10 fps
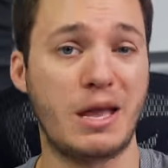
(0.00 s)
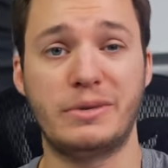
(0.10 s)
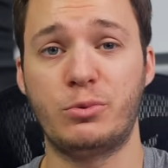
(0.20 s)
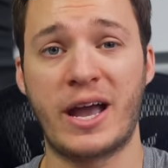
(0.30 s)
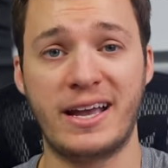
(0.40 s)

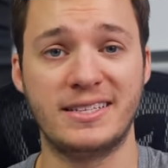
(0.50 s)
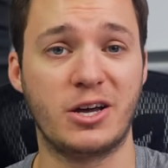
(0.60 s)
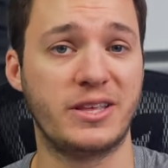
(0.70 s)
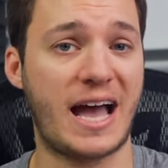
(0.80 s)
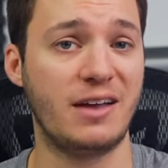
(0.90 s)
Maybe wait
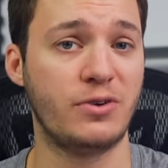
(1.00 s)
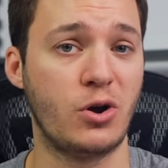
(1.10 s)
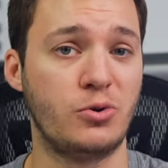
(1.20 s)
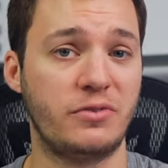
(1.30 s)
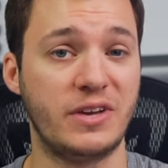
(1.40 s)
until the
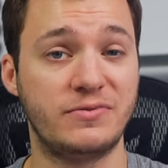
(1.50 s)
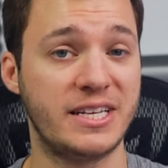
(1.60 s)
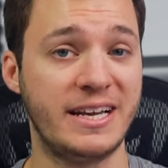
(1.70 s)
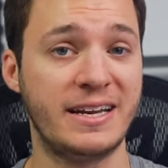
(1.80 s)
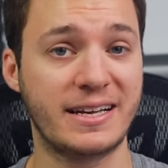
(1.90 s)
iPhone
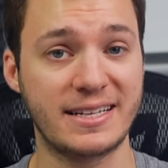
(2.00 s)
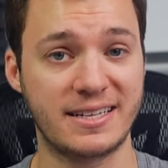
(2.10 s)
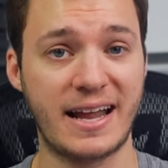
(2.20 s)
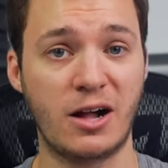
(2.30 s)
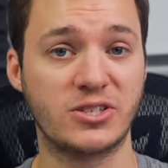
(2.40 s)
15 gets
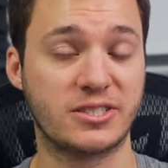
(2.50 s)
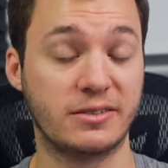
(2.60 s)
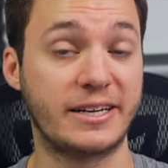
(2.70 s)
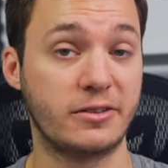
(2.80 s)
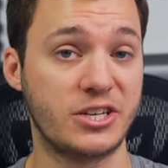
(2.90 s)
announced
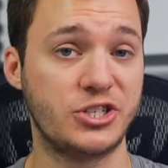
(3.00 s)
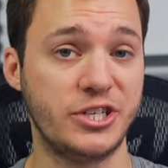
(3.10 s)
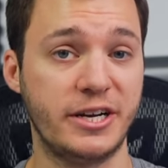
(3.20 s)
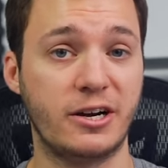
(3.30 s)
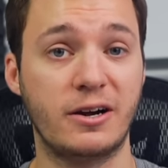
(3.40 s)
later this
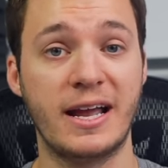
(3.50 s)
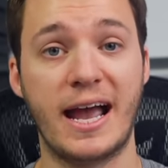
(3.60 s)
year,